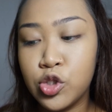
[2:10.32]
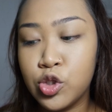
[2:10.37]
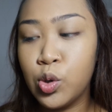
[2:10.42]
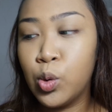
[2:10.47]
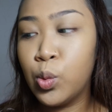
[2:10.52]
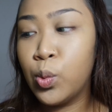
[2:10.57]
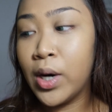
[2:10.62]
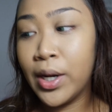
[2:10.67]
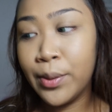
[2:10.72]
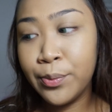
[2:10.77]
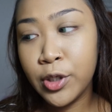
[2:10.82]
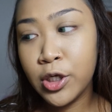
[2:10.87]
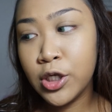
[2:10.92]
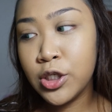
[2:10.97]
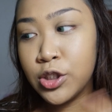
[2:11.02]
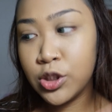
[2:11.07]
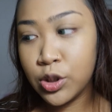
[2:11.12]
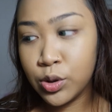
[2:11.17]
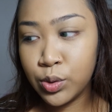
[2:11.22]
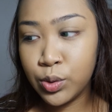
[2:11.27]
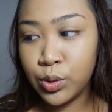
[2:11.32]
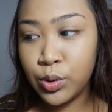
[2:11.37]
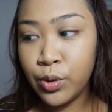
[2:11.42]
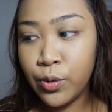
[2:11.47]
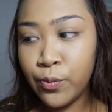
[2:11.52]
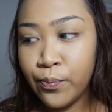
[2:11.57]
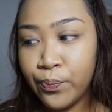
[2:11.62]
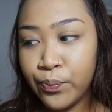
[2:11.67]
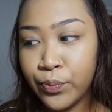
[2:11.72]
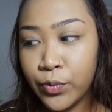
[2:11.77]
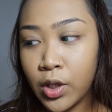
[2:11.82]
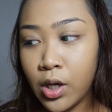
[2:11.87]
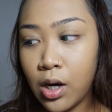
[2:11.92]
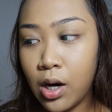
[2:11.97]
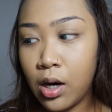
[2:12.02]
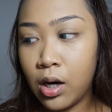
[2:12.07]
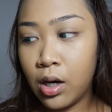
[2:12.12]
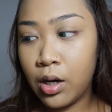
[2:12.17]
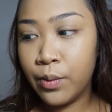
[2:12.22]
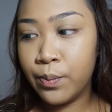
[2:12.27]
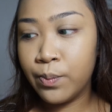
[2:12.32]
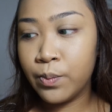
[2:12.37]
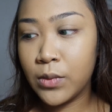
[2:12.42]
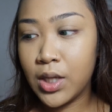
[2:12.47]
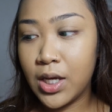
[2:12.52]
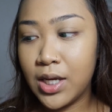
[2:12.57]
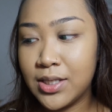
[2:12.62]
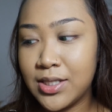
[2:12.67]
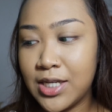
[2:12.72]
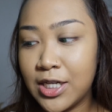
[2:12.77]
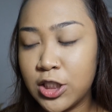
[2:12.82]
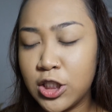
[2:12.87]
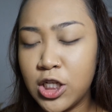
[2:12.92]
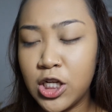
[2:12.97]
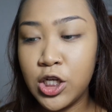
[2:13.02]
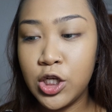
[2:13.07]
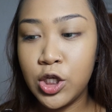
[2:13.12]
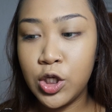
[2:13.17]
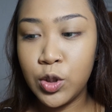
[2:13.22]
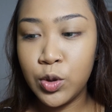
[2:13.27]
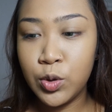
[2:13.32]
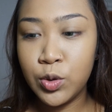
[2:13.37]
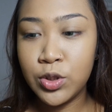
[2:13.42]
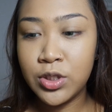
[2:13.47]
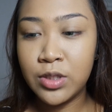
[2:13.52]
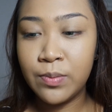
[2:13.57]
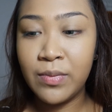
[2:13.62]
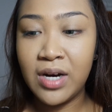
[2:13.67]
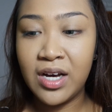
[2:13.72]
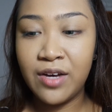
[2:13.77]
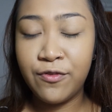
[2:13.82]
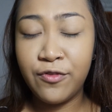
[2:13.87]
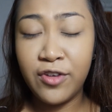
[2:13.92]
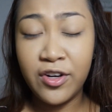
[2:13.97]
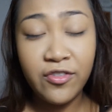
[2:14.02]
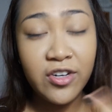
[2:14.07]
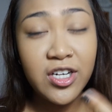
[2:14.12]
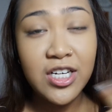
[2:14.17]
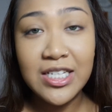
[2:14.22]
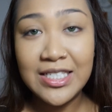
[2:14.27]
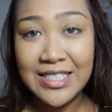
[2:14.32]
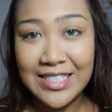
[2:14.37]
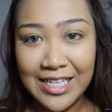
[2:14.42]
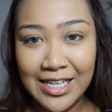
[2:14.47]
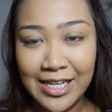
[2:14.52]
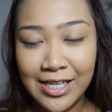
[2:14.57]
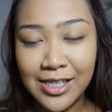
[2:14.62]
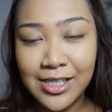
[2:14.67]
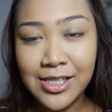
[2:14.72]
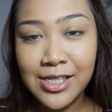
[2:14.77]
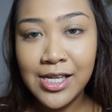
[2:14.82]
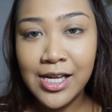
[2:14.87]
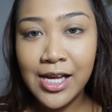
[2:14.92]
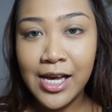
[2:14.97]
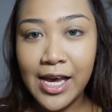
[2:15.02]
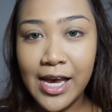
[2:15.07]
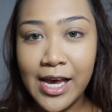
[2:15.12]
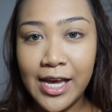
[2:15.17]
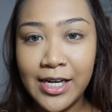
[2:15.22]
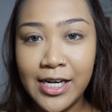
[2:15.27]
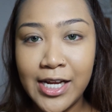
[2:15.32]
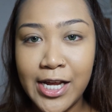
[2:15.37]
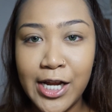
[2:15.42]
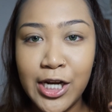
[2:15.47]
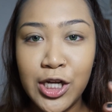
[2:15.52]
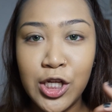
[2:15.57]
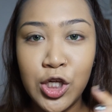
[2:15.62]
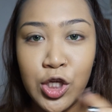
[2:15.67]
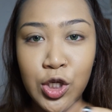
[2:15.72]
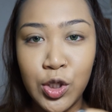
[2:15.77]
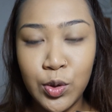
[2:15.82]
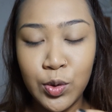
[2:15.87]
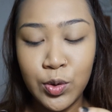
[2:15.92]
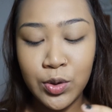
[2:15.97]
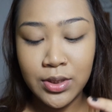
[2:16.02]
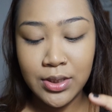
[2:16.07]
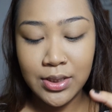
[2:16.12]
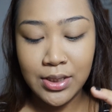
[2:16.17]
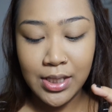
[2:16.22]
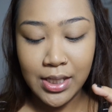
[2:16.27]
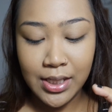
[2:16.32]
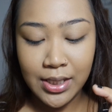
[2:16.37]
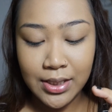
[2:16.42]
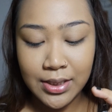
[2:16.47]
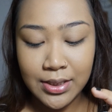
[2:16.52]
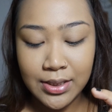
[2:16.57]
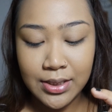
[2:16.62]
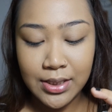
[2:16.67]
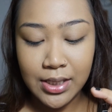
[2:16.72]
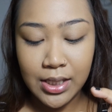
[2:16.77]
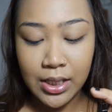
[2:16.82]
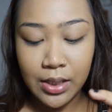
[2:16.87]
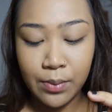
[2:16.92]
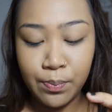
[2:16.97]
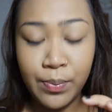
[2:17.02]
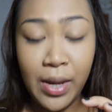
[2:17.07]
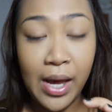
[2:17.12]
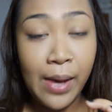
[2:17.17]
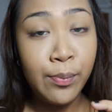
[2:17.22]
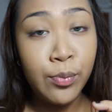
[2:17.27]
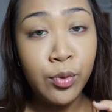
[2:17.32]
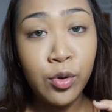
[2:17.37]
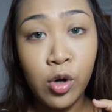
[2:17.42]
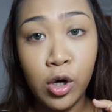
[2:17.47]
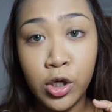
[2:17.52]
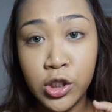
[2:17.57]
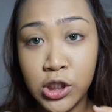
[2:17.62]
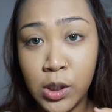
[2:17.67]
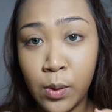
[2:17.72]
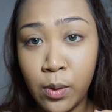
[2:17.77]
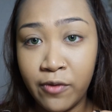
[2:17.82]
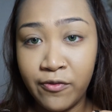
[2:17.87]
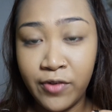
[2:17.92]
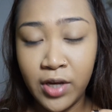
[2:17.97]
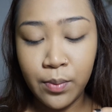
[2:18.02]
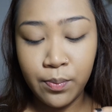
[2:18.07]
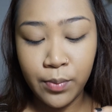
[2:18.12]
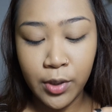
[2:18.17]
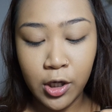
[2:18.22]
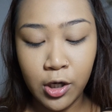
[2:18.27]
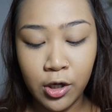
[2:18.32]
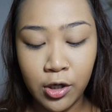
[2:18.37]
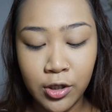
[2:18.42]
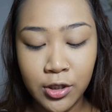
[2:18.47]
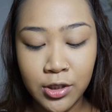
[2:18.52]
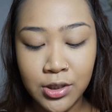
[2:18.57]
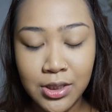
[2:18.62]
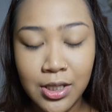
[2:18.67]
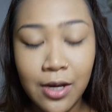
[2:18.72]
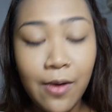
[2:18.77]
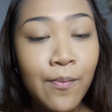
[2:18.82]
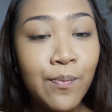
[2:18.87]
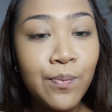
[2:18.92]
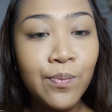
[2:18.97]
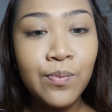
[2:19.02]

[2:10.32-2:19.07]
So what I'm gonna do is actually use my favorite concealer and then use this bamboo on top of it, because